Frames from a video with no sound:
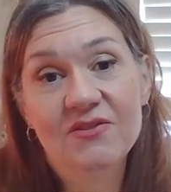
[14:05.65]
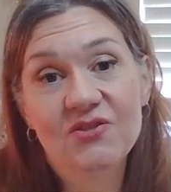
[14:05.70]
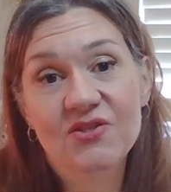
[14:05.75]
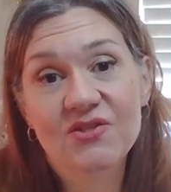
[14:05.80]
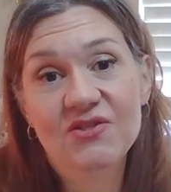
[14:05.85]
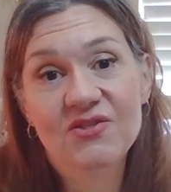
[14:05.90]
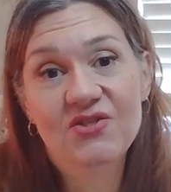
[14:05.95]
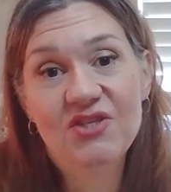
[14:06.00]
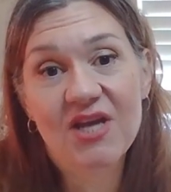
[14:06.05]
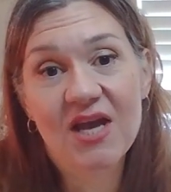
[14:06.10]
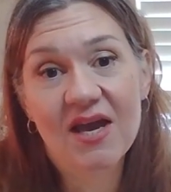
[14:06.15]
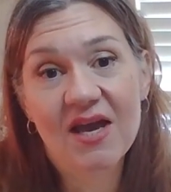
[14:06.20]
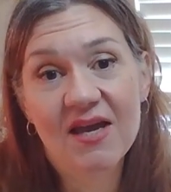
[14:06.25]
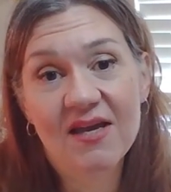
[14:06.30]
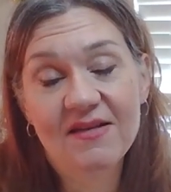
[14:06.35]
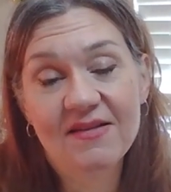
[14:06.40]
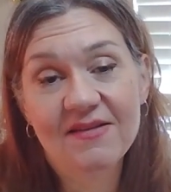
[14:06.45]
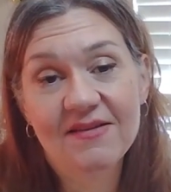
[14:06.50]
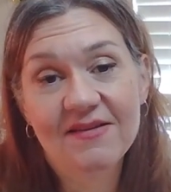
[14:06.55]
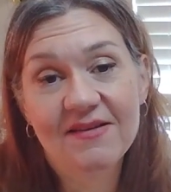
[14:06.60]
just
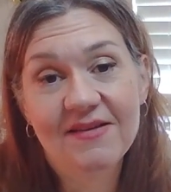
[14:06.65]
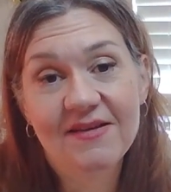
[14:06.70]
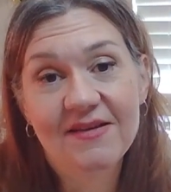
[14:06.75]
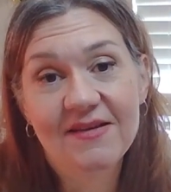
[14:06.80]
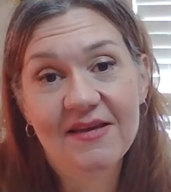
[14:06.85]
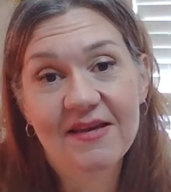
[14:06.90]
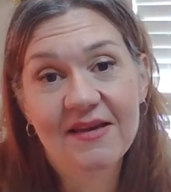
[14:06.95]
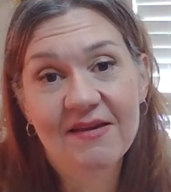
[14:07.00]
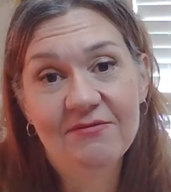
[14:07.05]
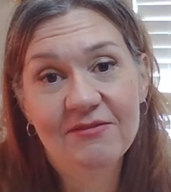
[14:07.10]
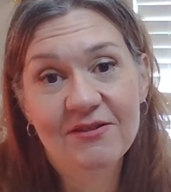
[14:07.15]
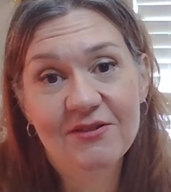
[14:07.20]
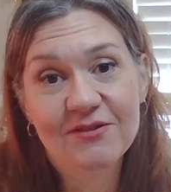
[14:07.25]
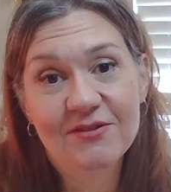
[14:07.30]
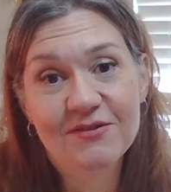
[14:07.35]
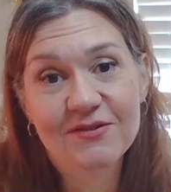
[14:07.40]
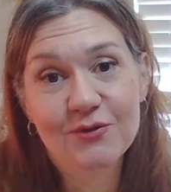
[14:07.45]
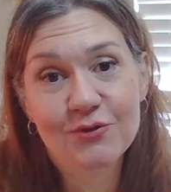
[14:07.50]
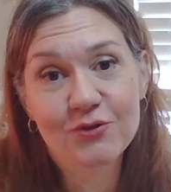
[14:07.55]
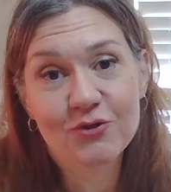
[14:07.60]
chat, have a little
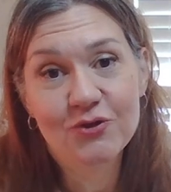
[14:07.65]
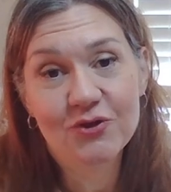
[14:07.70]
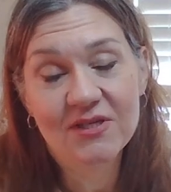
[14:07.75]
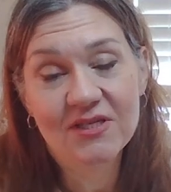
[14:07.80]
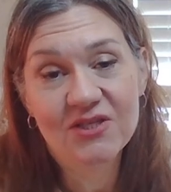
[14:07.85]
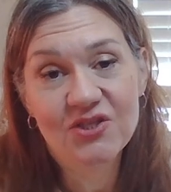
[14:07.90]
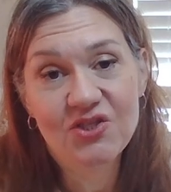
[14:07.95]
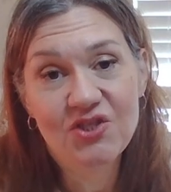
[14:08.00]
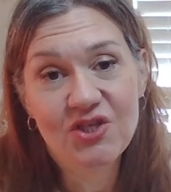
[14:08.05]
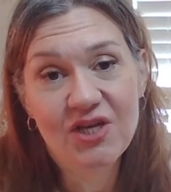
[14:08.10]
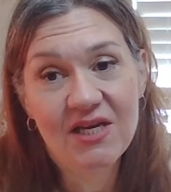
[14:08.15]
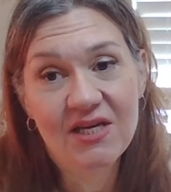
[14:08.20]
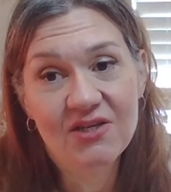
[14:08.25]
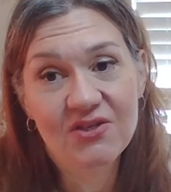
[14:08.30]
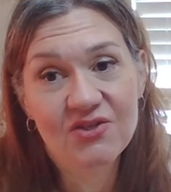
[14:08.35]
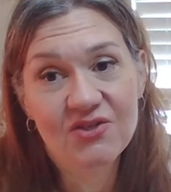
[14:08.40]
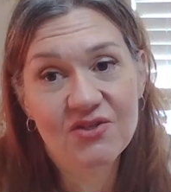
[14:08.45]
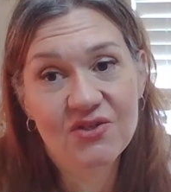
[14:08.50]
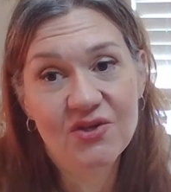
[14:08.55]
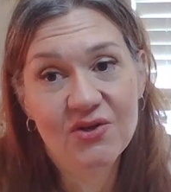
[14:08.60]
social exchange.